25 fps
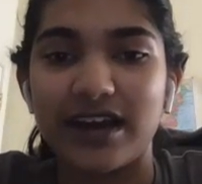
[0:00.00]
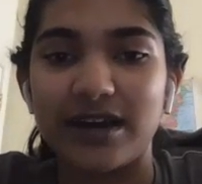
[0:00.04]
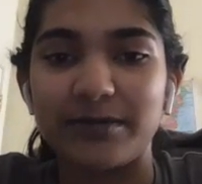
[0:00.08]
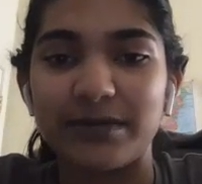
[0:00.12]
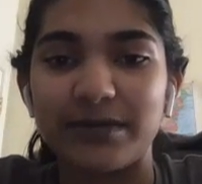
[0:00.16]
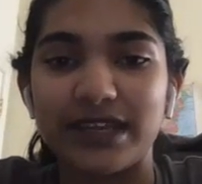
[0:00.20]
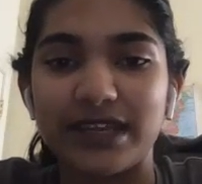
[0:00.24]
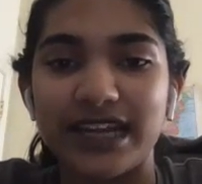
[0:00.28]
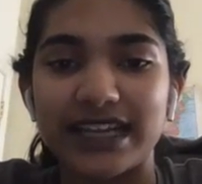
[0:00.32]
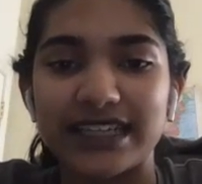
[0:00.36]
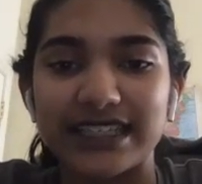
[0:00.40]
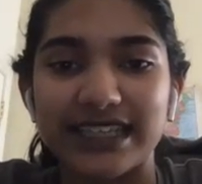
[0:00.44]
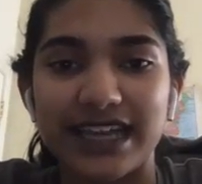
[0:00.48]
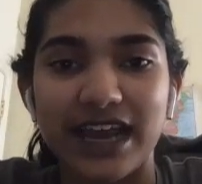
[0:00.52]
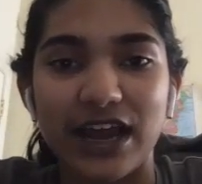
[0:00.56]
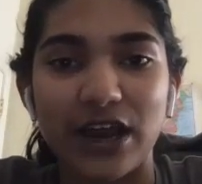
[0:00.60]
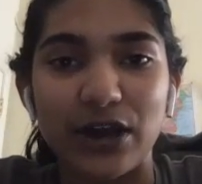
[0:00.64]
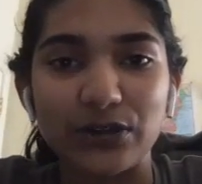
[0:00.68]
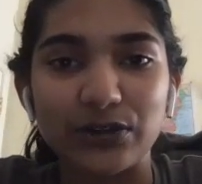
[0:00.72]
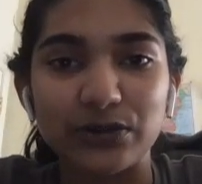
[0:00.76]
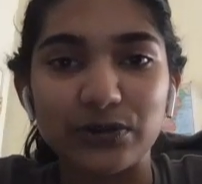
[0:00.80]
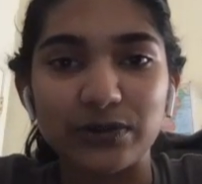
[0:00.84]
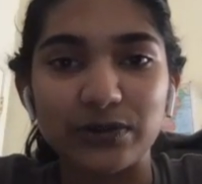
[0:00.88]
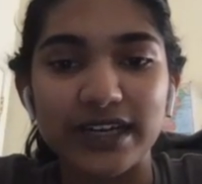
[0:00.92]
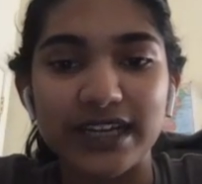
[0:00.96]
It has a
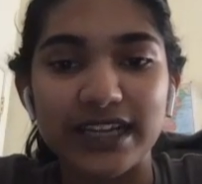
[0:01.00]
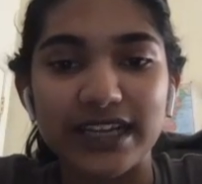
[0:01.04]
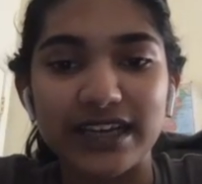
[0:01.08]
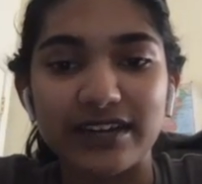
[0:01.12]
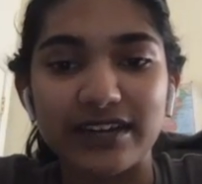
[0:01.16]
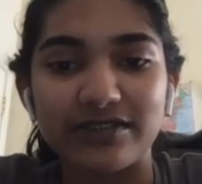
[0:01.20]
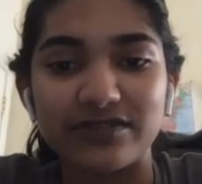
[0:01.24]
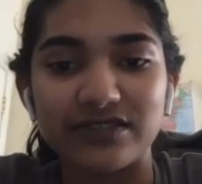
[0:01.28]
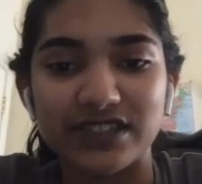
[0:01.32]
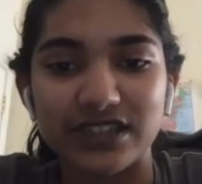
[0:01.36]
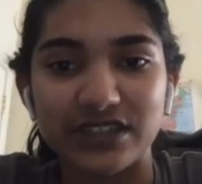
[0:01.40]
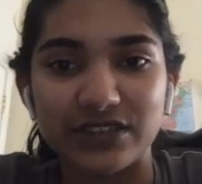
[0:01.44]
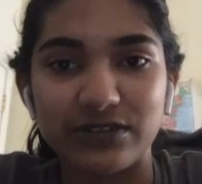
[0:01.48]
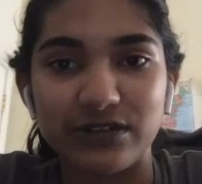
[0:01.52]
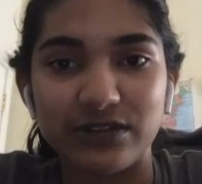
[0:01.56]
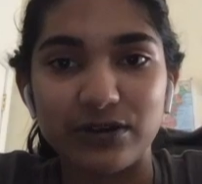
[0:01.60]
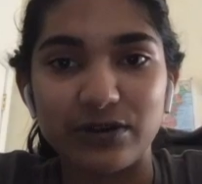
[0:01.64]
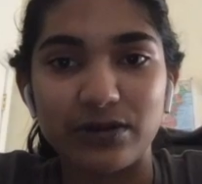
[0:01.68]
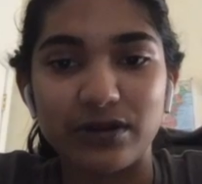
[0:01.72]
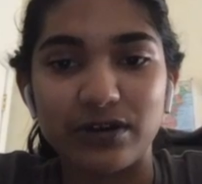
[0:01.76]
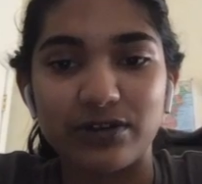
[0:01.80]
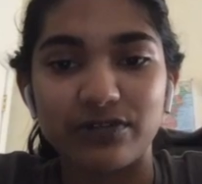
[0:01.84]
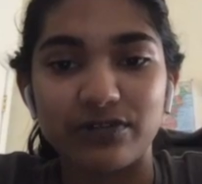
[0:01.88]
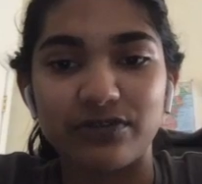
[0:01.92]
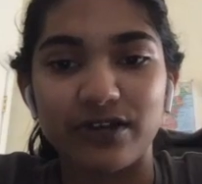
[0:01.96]
health rating of
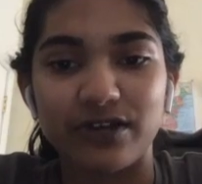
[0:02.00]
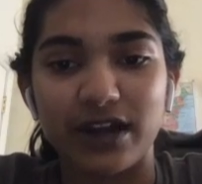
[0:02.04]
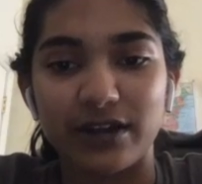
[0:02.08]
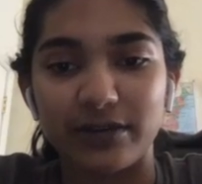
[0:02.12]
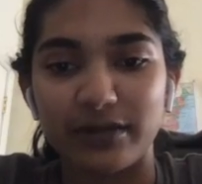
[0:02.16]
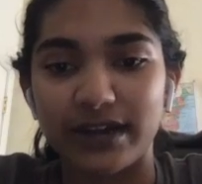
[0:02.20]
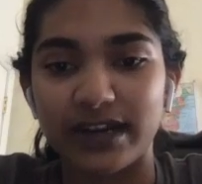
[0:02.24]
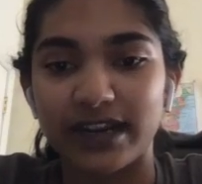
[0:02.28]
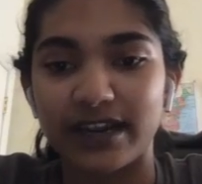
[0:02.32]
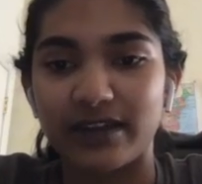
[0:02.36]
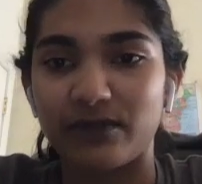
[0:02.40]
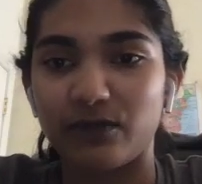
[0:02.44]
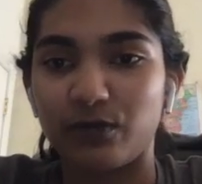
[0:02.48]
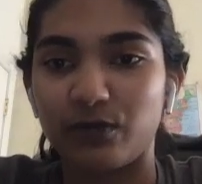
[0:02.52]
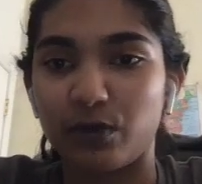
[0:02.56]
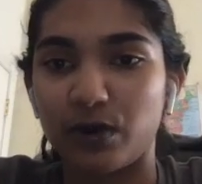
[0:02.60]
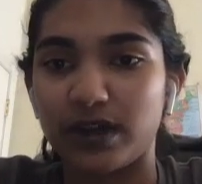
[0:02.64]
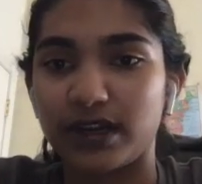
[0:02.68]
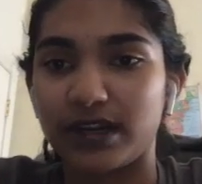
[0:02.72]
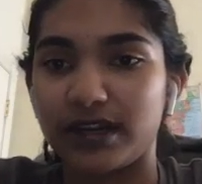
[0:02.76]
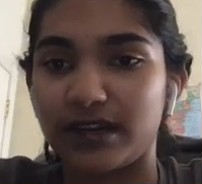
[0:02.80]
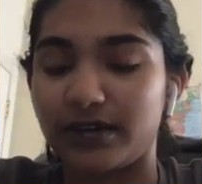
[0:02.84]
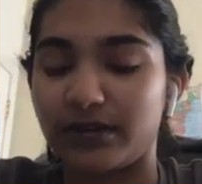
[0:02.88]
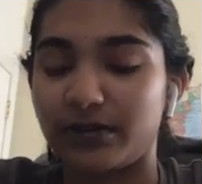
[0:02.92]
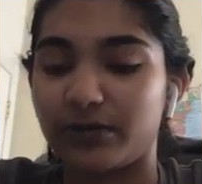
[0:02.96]
0, a fire rating of
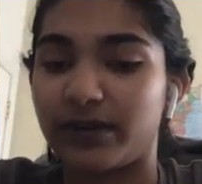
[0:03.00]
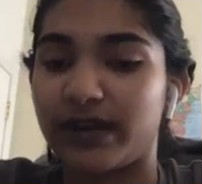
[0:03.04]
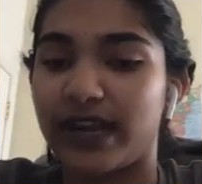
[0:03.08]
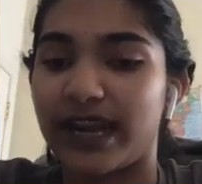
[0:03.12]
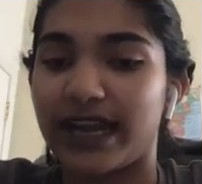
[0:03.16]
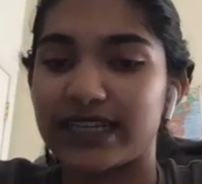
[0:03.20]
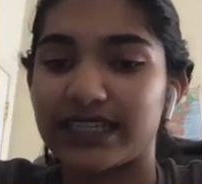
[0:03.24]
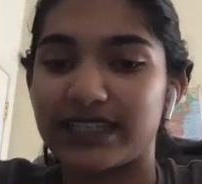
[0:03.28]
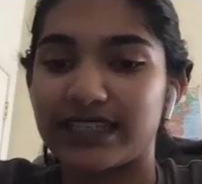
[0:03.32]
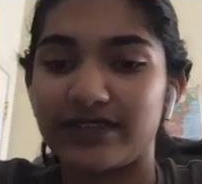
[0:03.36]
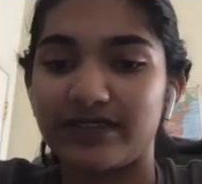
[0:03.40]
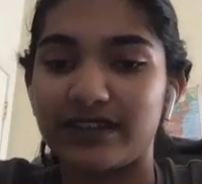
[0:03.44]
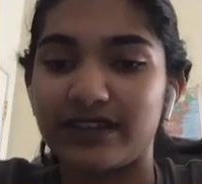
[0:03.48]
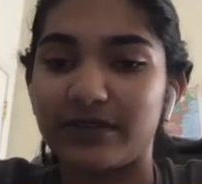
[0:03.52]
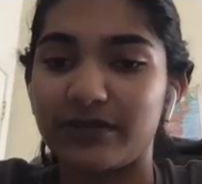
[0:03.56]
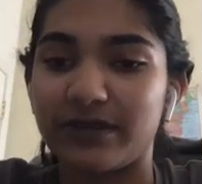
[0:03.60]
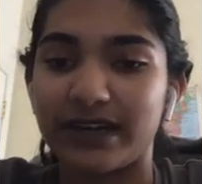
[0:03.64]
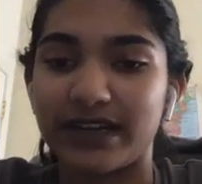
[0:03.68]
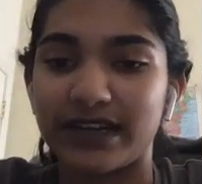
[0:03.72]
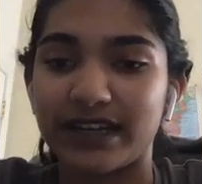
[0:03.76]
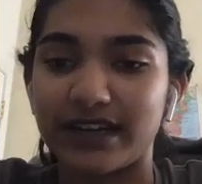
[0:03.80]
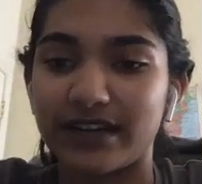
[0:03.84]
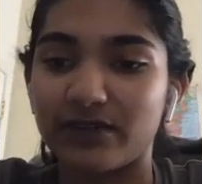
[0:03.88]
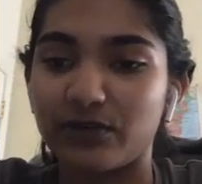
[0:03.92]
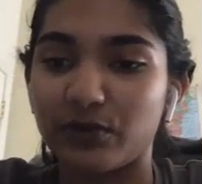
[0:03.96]
1, and a reactivity
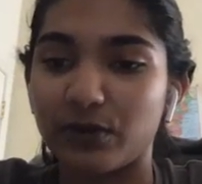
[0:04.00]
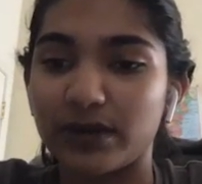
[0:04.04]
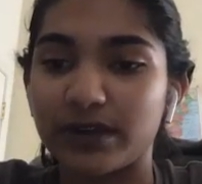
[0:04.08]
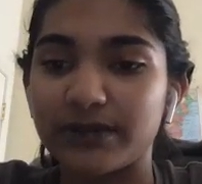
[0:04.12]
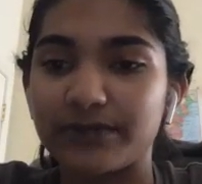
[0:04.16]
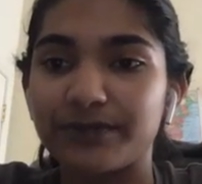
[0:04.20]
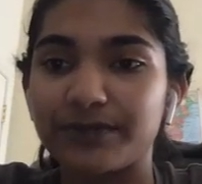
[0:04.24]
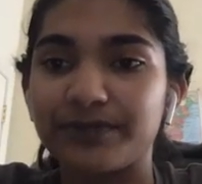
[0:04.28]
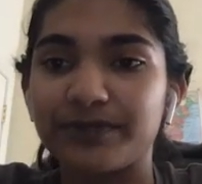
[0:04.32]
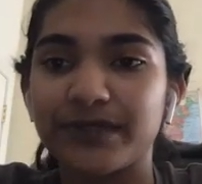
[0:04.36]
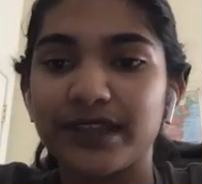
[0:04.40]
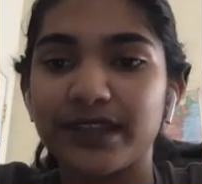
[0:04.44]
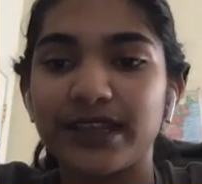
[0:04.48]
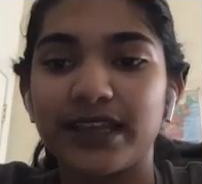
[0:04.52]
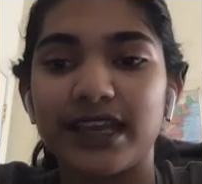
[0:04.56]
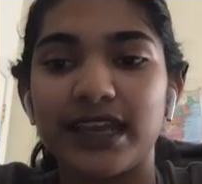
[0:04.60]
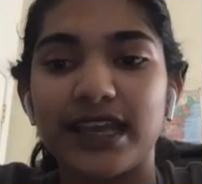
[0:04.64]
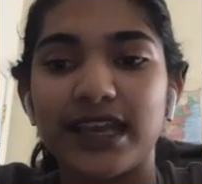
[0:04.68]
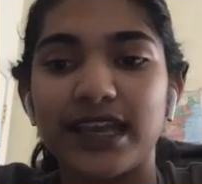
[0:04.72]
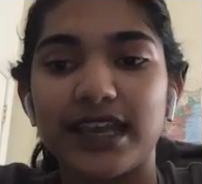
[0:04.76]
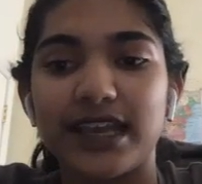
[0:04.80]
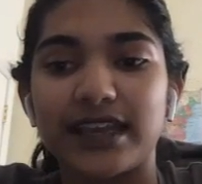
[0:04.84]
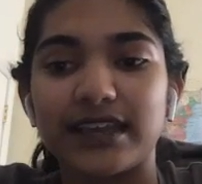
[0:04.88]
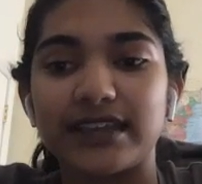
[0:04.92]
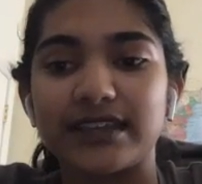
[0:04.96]
rating of 1,
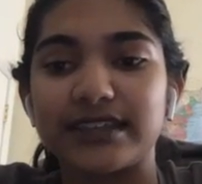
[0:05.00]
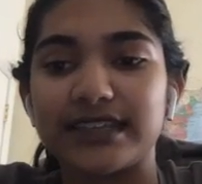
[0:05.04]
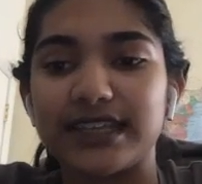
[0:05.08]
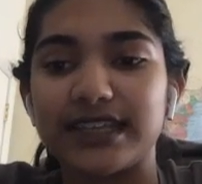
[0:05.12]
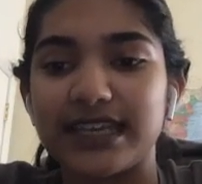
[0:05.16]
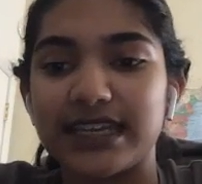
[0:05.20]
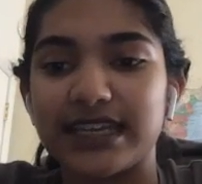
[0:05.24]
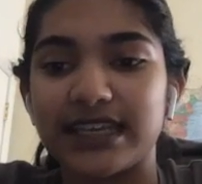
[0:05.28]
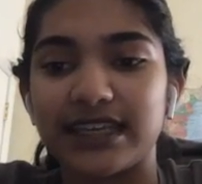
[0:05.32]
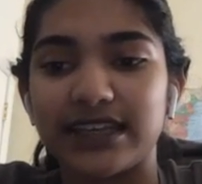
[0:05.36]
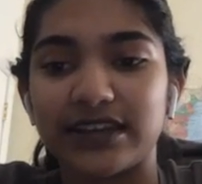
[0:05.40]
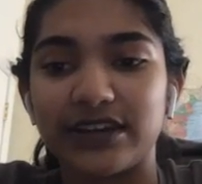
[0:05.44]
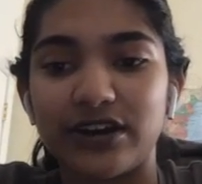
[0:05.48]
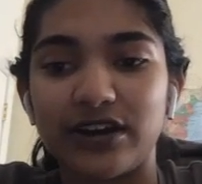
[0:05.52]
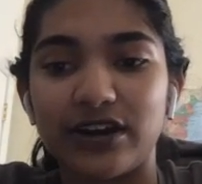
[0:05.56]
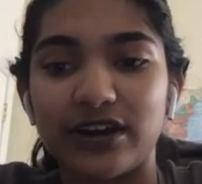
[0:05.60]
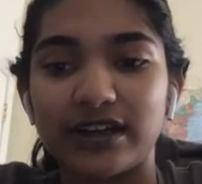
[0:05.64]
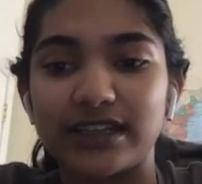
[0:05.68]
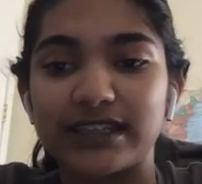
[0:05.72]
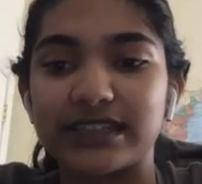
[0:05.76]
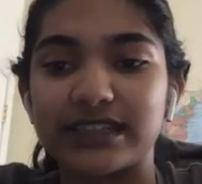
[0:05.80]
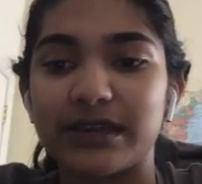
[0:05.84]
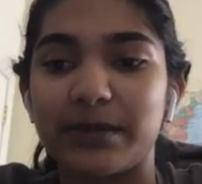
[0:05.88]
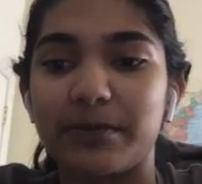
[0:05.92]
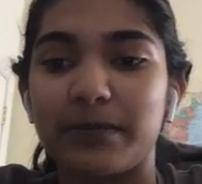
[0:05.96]
and it can
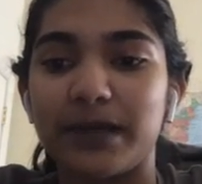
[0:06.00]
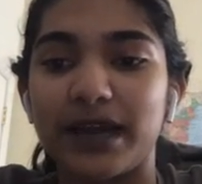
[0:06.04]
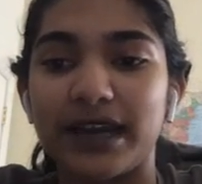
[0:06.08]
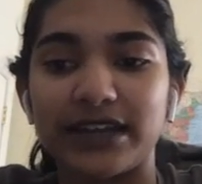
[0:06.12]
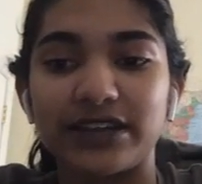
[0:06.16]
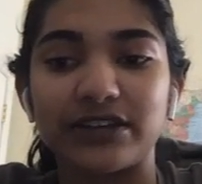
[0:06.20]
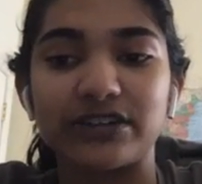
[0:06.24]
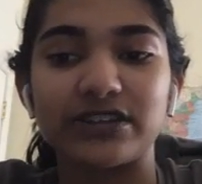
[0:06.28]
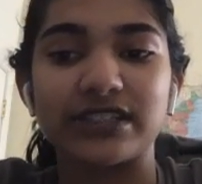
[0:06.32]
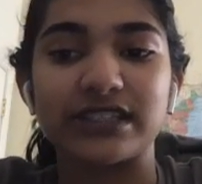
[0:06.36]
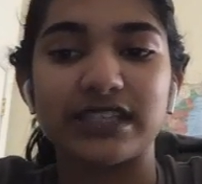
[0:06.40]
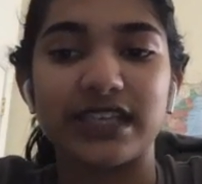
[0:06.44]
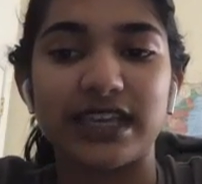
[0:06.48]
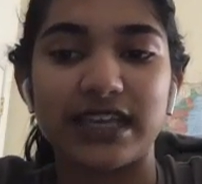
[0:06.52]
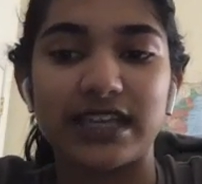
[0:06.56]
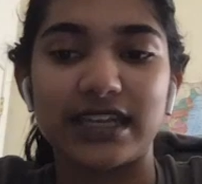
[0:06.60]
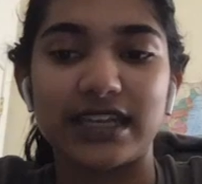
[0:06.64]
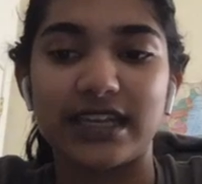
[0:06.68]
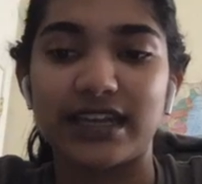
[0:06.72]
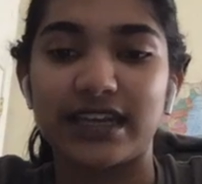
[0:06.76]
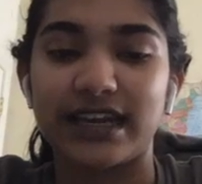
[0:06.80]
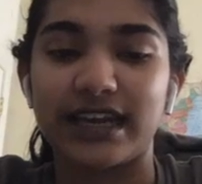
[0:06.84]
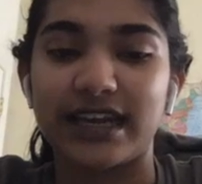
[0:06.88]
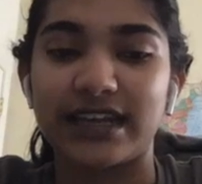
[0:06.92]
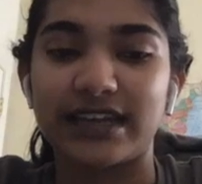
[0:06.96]
cause minor skin
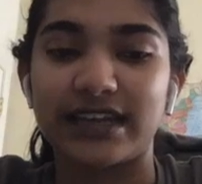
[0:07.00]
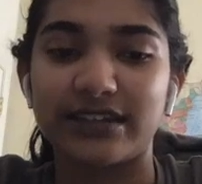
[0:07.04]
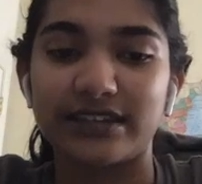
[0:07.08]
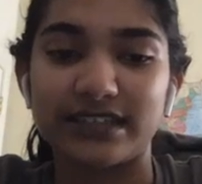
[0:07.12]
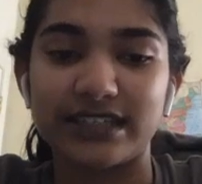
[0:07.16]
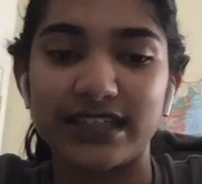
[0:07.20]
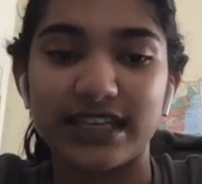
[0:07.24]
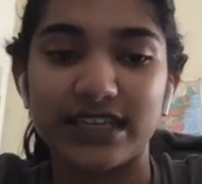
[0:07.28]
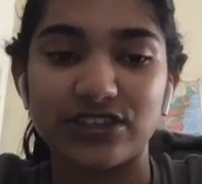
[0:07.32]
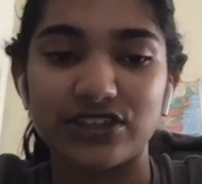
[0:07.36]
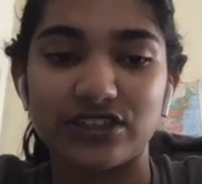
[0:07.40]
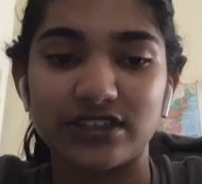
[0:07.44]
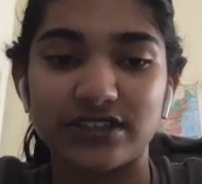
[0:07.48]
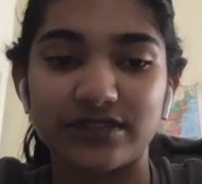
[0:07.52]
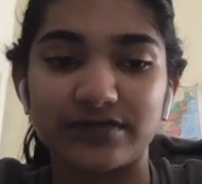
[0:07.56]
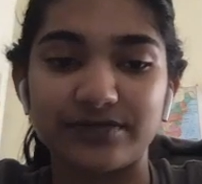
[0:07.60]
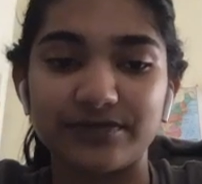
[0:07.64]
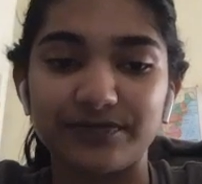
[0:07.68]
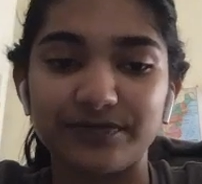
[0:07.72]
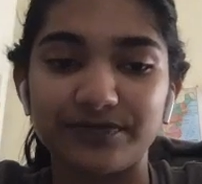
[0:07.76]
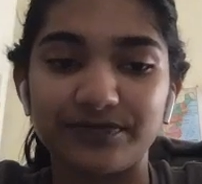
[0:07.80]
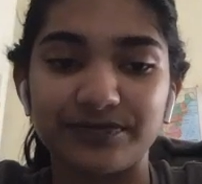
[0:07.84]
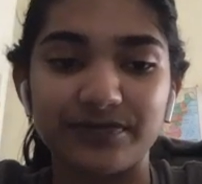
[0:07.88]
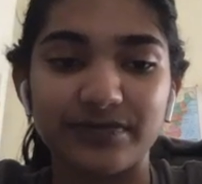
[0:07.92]
and eye irritation.